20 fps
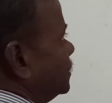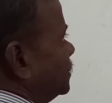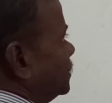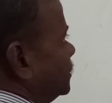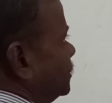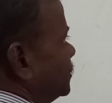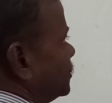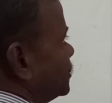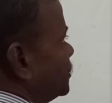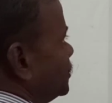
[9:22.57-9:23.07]

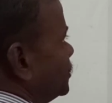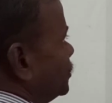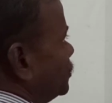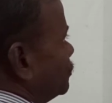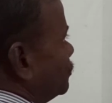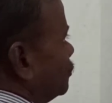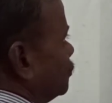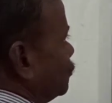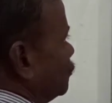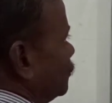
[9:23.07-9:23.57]
this is
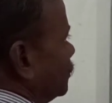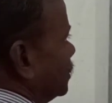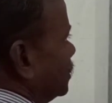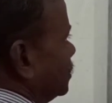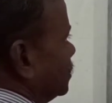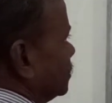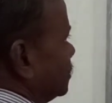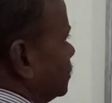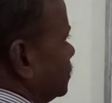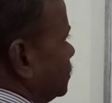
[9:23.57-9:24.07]
equal to
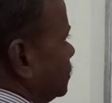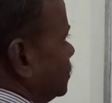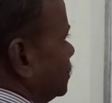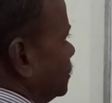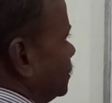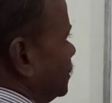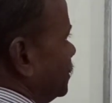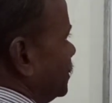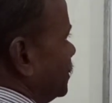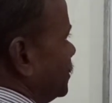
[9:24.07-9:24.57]
1
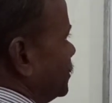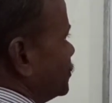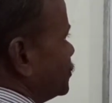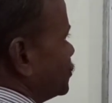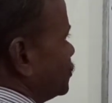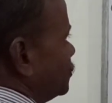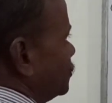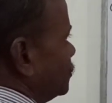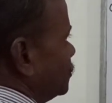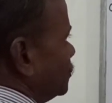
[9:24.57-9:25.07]

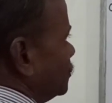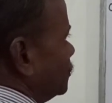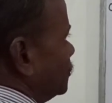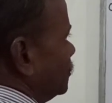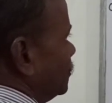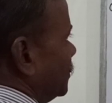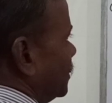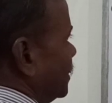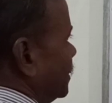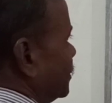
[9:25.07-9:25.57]
ratio
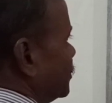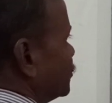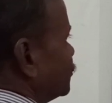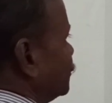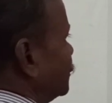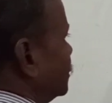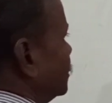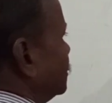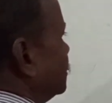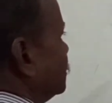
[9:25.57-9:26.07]
minus 1.